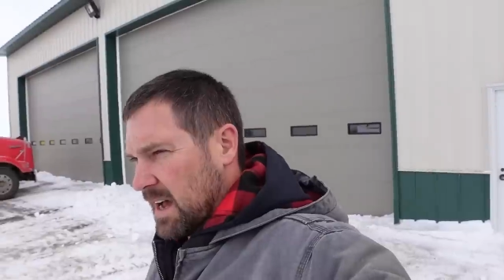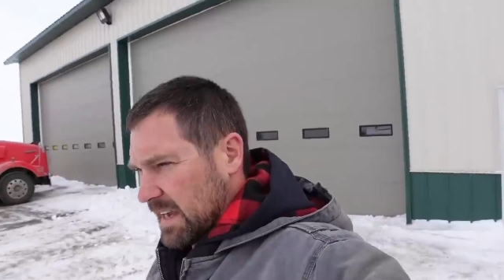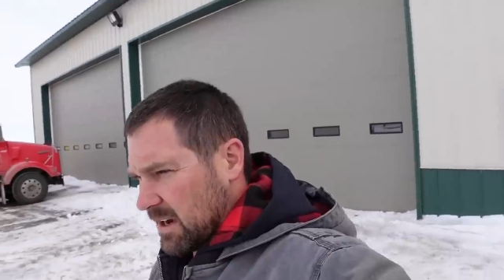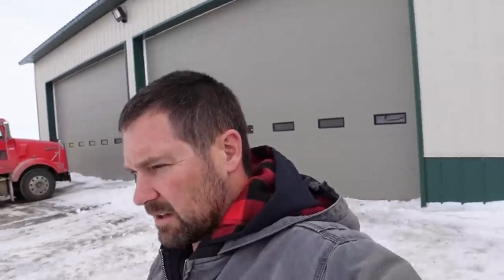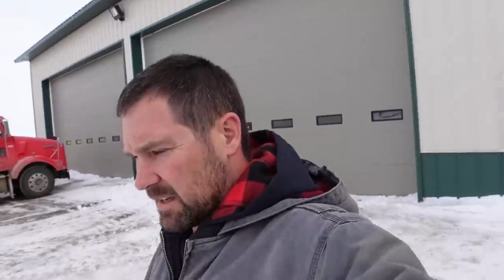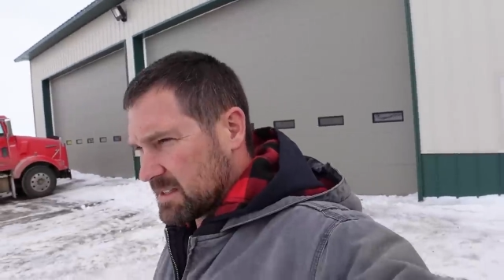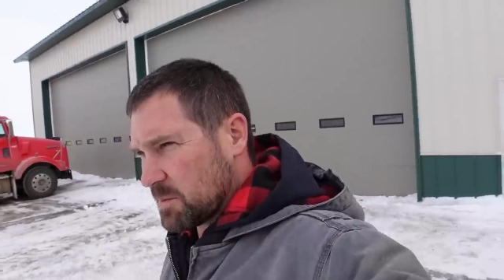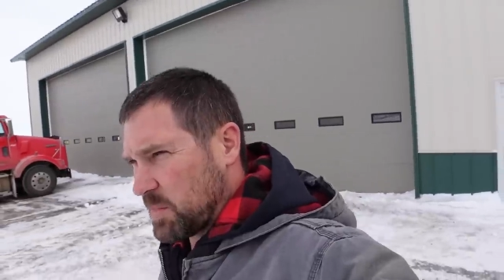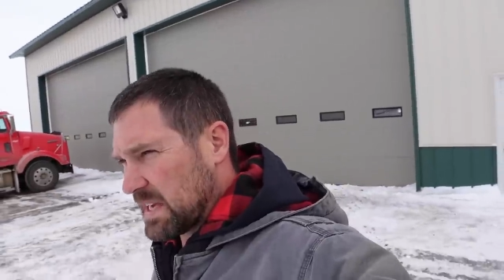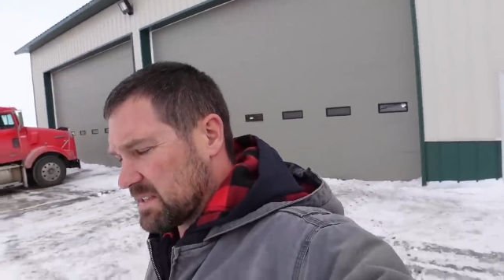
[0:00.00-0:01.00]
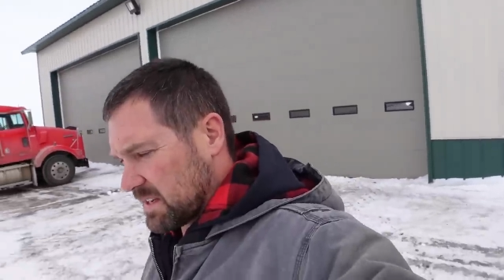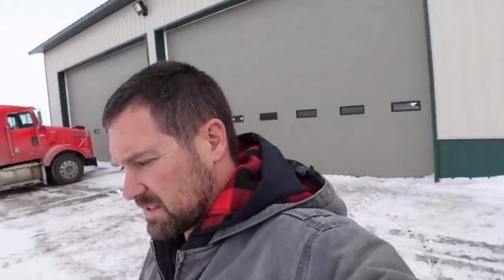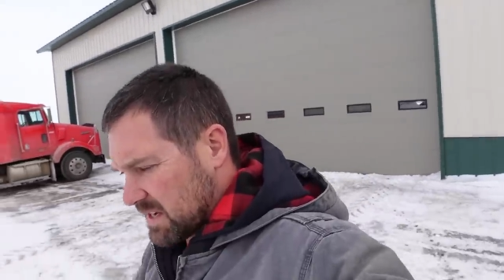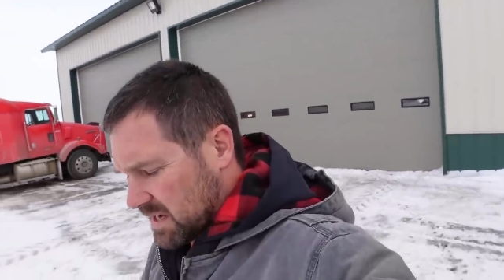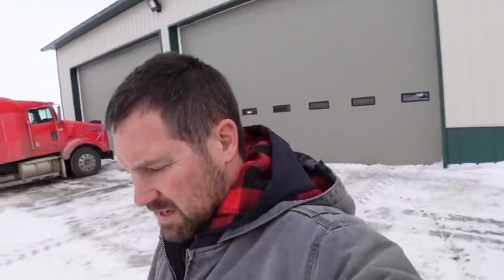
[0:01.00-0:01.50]
I called in some
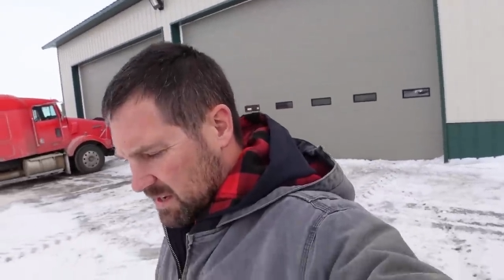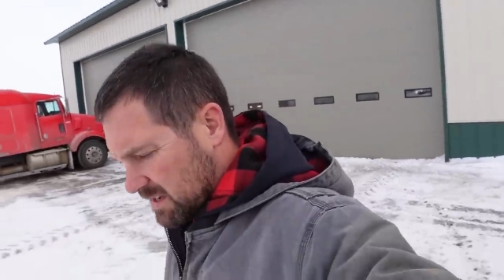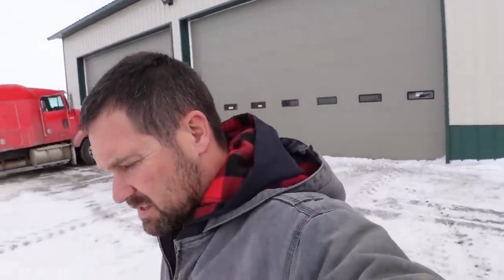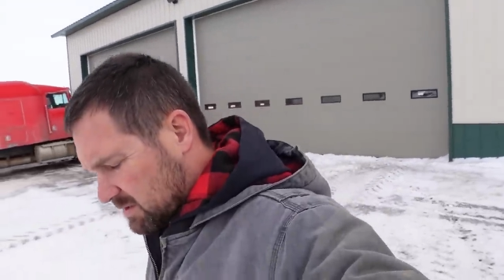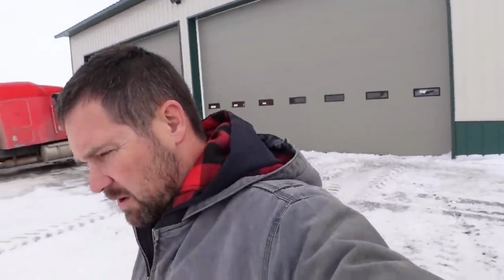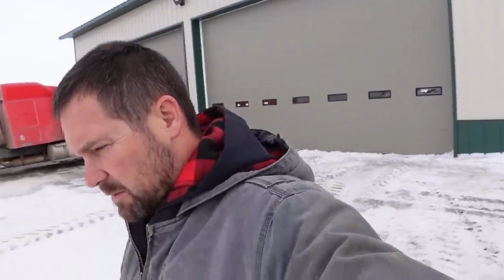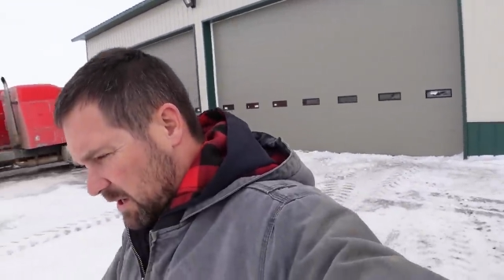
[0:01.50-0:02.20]
pizzas, so I'm